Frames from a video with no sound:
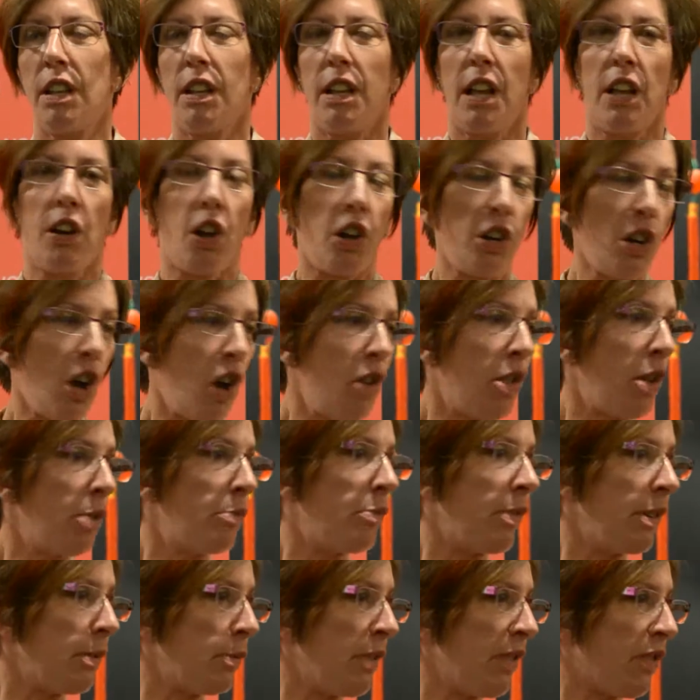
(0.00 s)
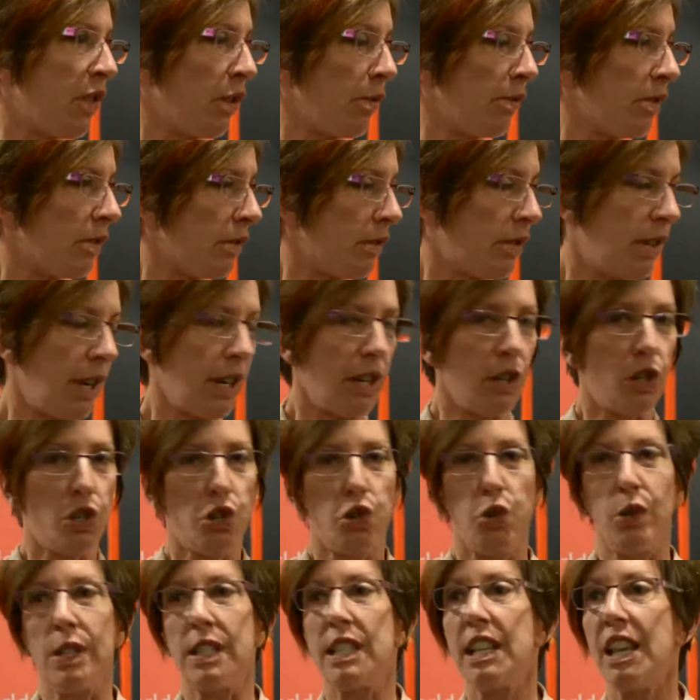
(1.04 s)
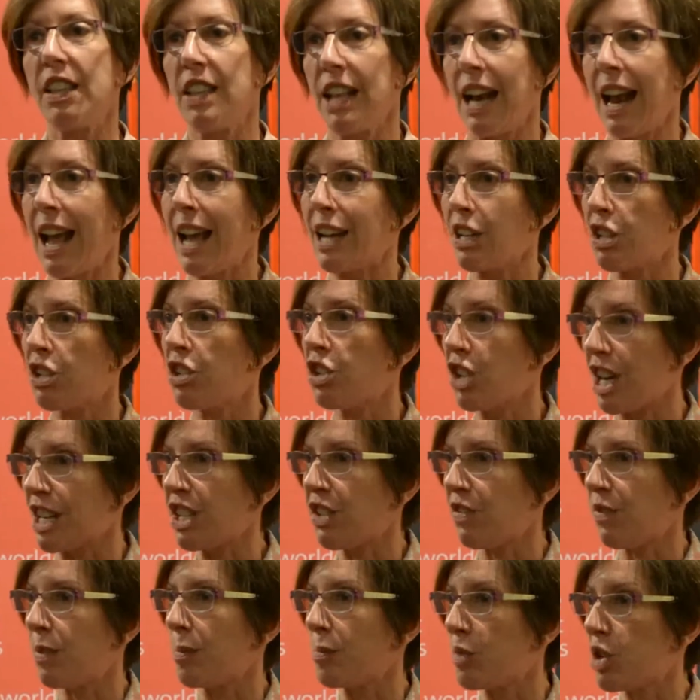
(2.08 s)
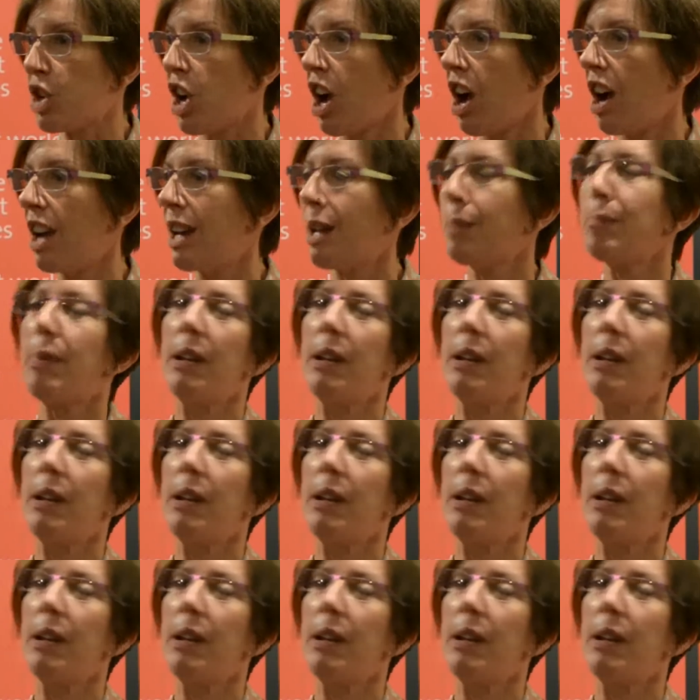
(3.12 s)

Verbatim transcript: and I know that we've, we've got uh, students here that aren't just from China,